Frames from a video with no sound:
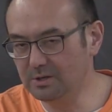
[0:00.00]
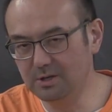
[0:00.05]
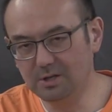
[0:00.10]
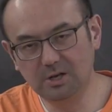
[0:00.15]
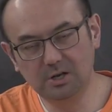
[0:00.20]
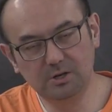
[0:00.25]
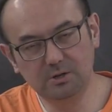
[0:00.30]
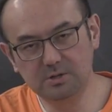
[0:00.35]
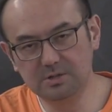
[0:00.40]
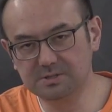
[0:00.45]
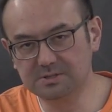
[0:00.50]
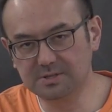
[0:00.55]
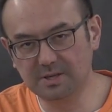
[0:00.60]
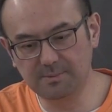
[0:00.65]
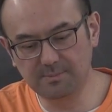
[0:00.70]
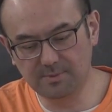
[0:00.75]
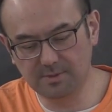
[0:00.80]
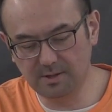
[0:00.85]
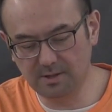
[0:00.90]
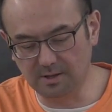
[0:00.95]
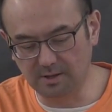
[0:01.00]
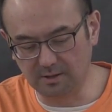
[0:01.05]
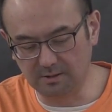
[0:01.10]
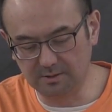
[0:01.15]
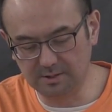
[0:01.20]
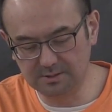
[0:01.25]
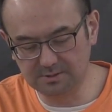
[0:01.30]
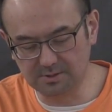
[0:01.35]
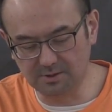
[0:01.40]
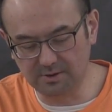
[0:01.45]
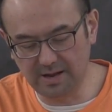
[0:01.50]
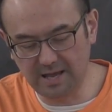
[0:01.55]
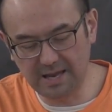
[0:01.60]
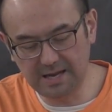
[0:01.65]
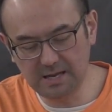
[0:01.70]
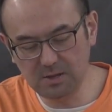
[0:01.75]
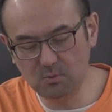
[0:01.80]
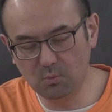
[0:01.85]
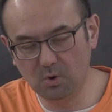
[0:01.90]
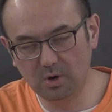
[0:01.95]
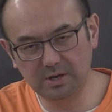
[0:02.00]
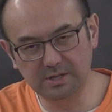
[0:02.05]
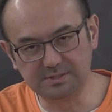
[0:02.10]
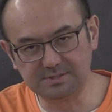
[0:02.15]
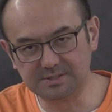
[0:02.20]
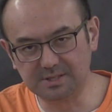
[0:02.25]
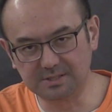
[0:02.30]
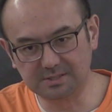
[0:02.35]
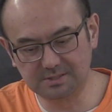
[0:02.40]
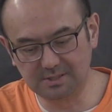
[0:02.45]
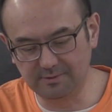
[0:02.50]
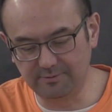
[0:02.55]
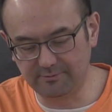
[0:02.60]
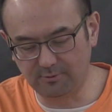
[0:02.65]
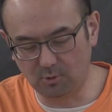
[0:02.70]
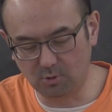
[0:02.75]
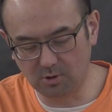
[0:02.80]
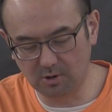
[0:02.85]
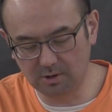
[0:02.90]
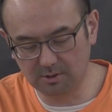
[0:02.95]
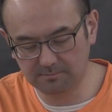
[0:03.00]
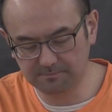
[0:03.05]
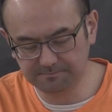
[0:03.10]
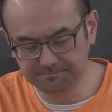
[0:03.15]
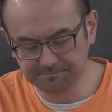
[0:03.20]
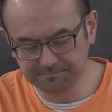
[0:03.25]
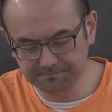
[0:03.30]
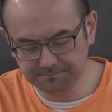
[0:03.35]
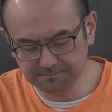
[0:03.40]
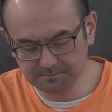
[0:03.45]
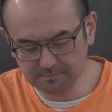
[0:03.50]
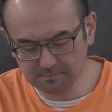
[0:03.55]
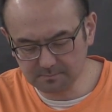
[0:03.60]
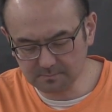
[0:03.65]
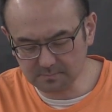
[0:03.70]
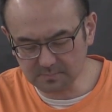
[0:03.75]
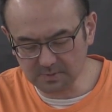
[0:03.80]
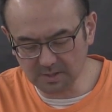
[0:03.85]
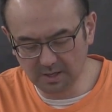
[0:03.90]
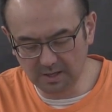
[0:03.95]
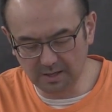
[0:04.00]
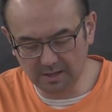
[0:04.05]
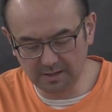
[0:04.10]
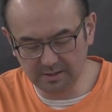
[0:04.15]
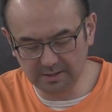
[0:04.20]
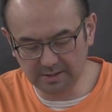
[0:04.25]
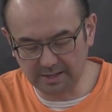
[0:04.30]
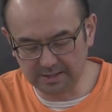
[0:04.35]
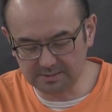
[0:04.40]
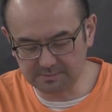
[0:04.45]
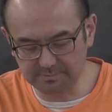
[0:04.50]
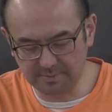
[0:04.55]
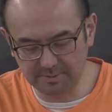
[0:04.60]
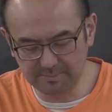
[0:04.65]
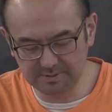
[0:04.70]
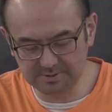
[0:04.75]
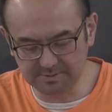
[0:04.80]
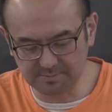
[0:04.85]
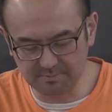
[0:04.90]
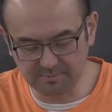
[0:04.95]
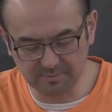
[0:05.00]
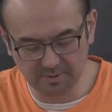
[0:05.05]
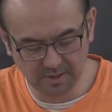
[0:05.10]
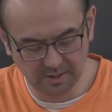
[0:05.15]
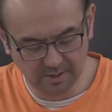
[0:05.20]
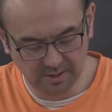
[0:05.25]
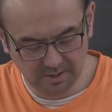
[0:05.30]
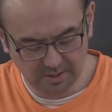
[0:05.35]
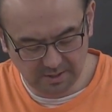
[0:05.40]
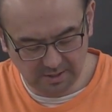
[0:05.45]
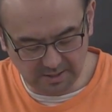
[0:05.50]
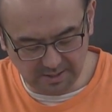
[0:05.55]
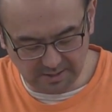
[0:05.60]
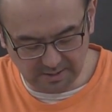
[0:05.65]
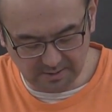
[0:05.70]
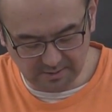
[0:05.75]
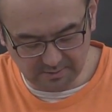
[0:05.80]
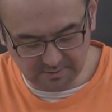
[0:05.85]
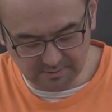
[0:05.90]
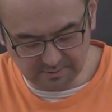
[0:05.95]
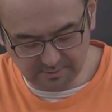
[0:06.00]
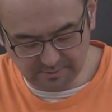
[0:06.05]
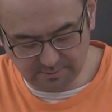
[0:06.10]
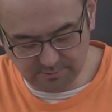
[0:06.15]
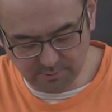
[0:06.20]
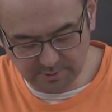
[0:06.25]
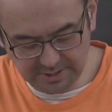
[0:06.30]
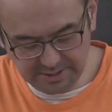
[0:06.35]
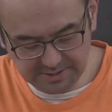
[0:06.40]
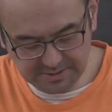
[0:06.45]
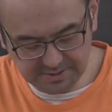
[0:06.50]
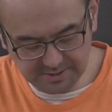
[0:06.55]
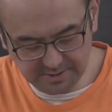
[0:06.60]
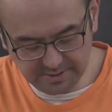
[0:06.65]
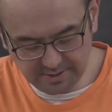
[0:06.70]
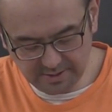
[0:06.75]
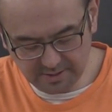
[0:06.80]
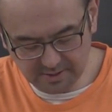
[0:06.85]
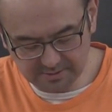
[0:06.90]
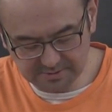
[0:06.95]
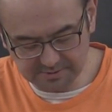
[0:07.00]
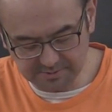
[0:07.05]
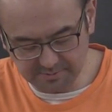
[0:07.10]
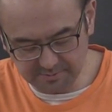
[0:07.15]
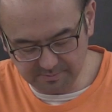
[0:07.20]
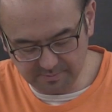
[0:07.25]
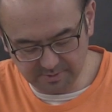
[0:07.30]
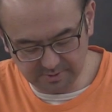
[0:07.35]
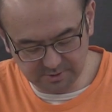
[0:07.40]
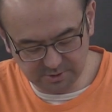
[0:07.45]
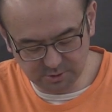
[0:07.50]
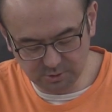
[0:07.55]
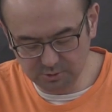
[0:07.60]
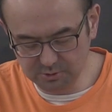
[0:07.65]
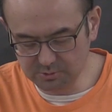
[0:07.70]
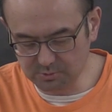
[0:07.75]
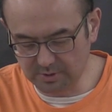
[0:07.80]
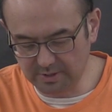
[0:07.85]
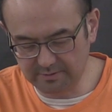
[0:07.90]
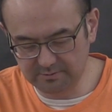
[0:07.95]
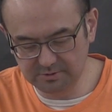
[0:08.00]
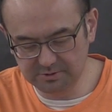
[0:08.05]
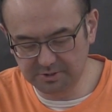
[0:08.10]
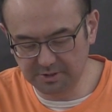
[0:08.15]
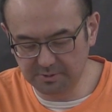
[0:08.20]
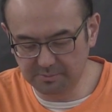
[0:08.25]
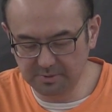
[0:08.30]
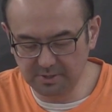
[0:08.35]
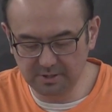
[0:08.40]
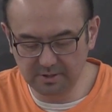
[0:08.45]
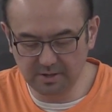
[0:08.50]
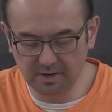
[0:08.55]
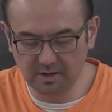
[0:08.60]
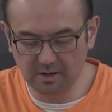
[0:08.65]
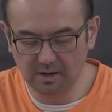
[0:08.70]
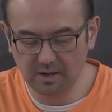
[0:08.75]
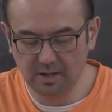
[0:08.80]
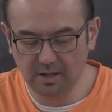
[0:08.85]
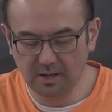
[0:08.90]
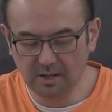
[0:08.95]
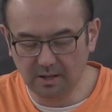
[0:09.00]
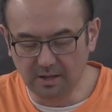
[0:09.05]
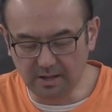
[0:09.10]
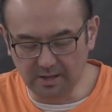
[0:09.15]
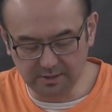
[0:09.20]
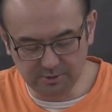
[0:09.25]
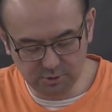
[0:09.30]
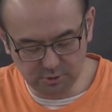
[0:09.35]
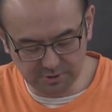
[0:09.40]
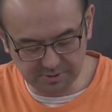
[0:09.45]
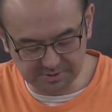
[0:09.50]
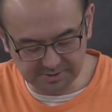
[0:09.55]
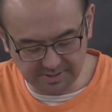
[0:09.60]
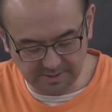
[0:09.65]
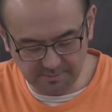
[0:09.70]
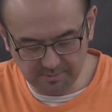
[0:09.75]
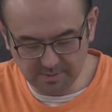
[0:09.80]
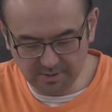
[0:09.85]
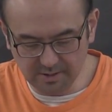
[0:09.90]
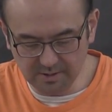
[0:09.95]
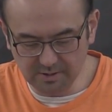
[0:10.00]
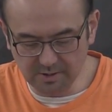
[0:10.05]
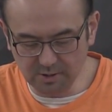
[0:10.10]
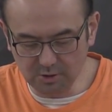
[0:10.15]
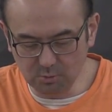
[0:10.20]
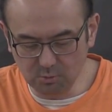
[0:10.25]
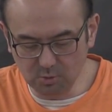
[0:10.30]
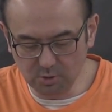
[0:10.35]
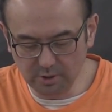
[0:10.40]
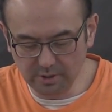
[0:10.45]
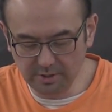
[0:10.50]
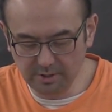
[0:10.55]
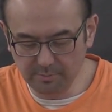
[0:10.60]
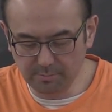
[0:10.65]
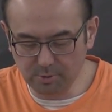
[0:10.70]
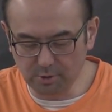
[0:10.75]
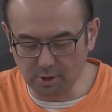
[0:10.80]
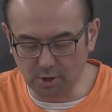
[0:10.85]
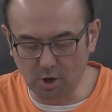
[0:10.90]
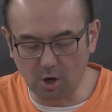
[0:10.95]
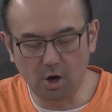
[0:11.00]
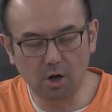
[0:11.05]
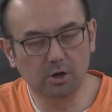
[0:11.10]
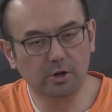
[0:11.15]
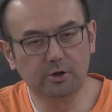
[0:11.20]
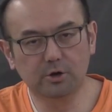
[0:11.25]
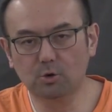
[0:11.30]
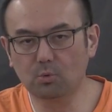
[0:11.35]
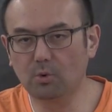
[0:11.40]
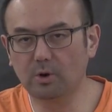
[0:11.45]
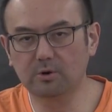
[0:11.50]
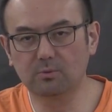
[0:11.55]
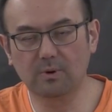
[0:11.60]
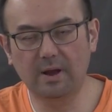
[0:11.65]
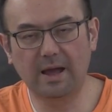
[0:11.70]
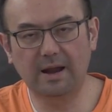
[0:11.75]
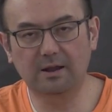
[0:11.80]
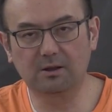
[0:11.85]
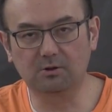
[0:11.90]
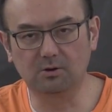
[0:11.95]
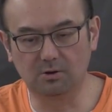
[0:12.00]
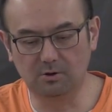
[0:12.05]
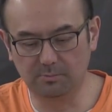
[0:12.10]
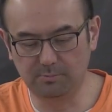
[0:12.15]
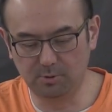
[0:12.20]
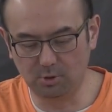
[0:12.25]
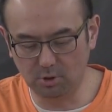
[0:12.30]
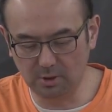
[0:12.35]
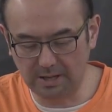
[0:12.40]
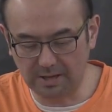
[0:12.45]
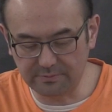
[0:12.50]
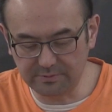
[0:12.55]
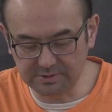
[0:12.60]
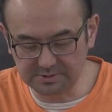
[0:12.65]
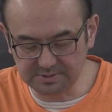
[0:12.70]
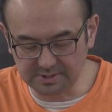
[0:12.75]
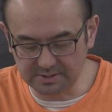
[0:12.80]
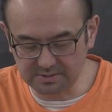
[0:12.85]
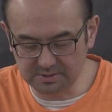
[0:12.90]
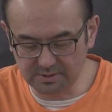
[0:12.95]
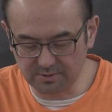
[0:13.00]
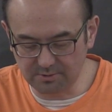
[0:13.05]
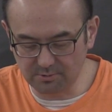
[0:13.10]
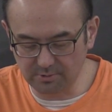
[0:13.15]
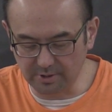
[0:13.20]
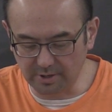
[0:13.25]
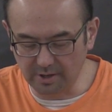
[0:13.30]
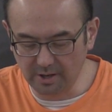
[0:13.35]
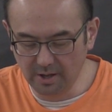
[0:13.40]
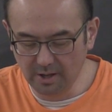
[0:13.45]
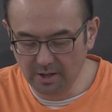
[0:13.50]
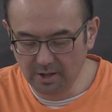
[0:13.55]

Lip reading: You're going to do the same thing. These are 81 and 64. You got maybe some 3s in there, some 2s, whatever's going to be there. Do the same thing that you would. Put it all under one radical. Pull out the sets of 3.